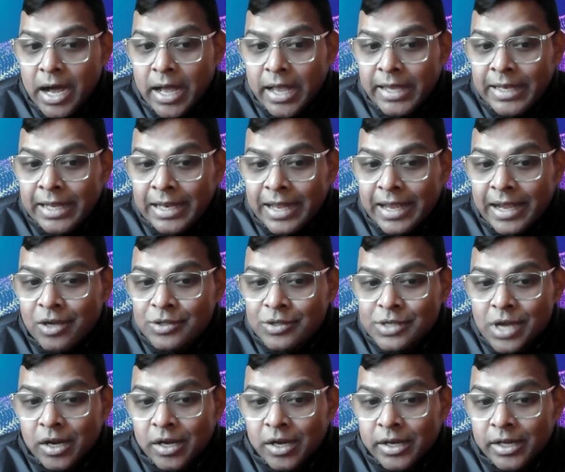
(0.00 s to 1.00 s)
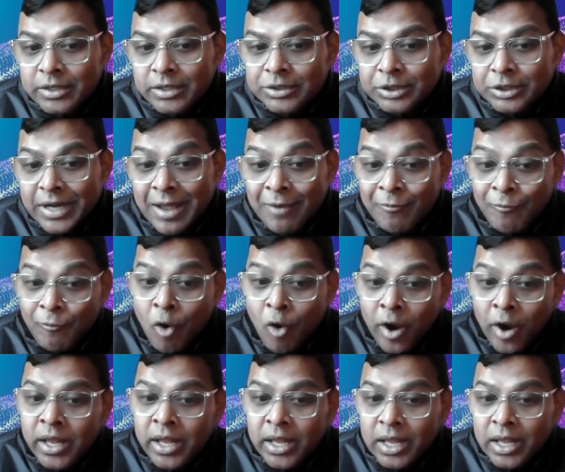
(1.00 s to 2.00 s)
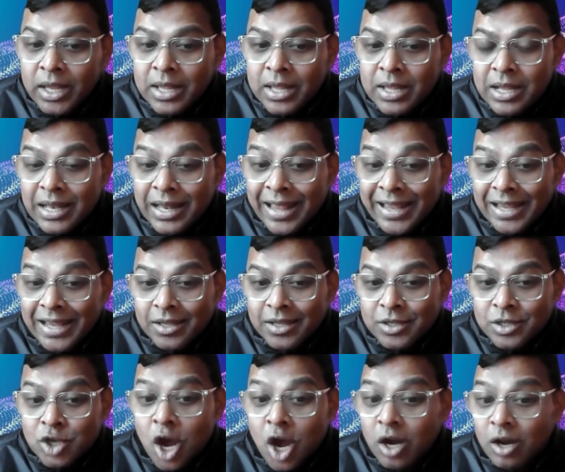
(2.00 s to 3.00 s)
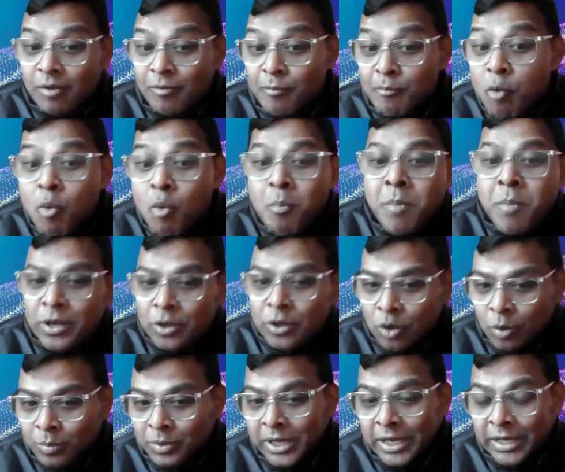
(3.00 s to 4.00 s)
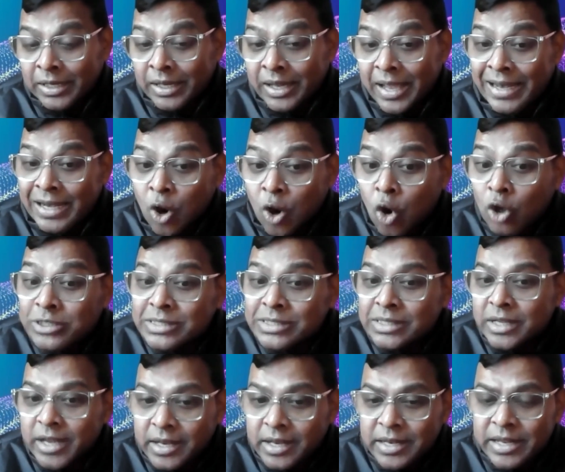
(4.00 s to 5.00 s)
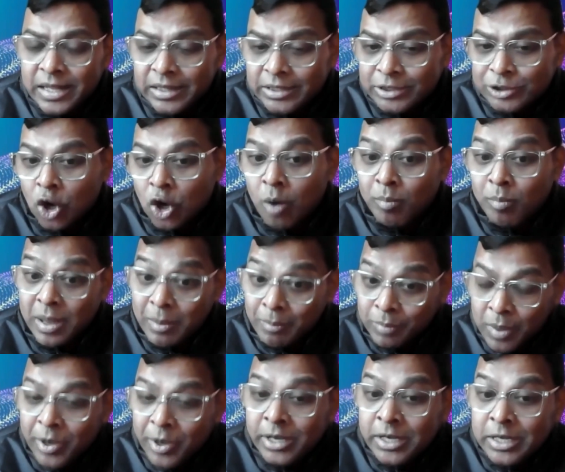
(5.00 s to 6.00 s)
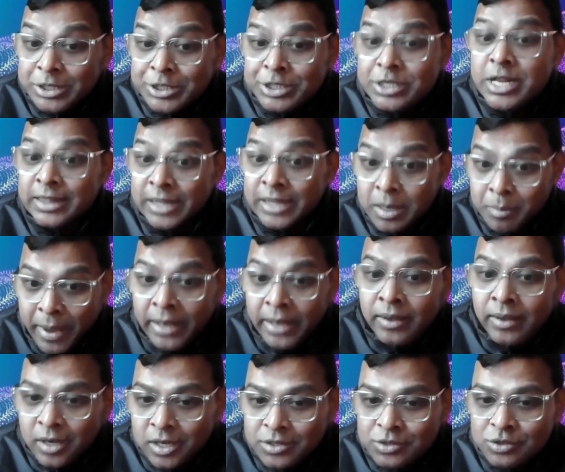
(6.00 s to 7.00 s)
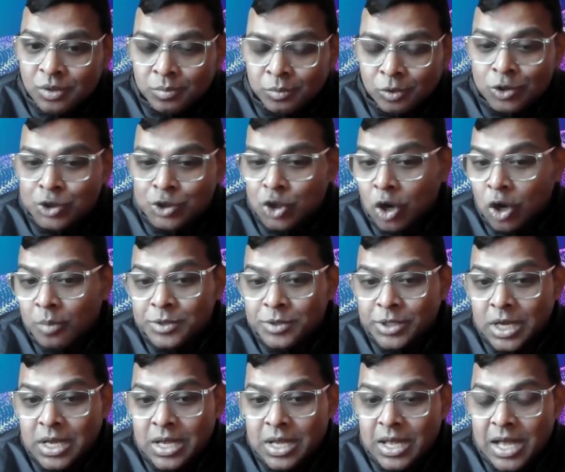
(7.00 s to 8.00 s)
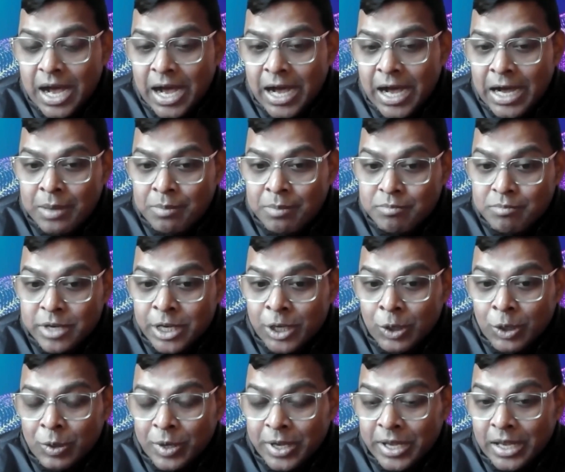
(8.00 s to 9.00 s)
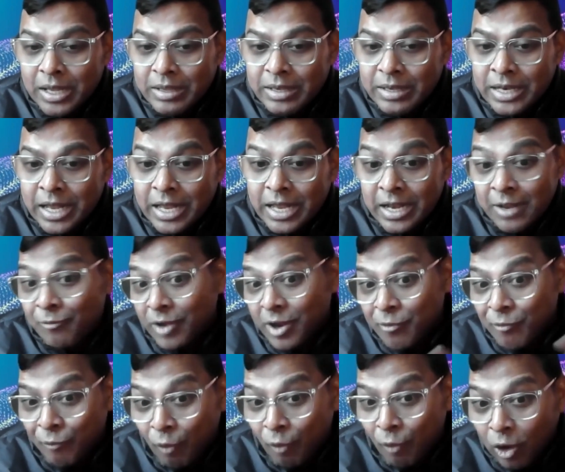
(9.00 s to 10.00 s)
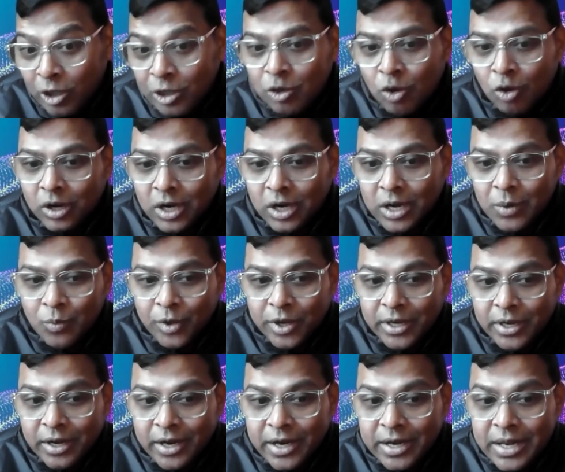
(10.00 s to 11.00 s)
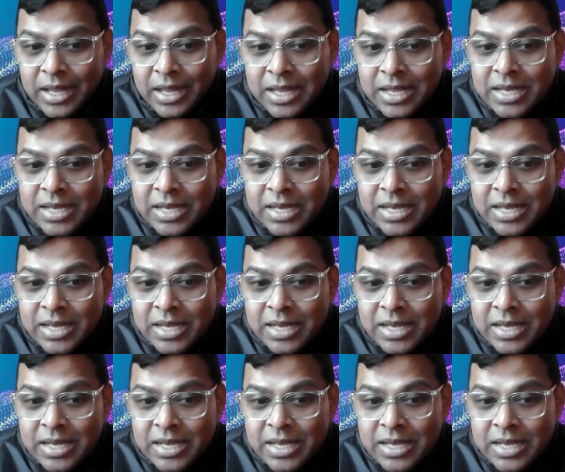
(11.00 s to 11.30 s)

in a lakehouse architecture, avoiding like ton of movement of data and costly ETL job implementation and then maintenance of those jobs, in a very fault tolerant way, right?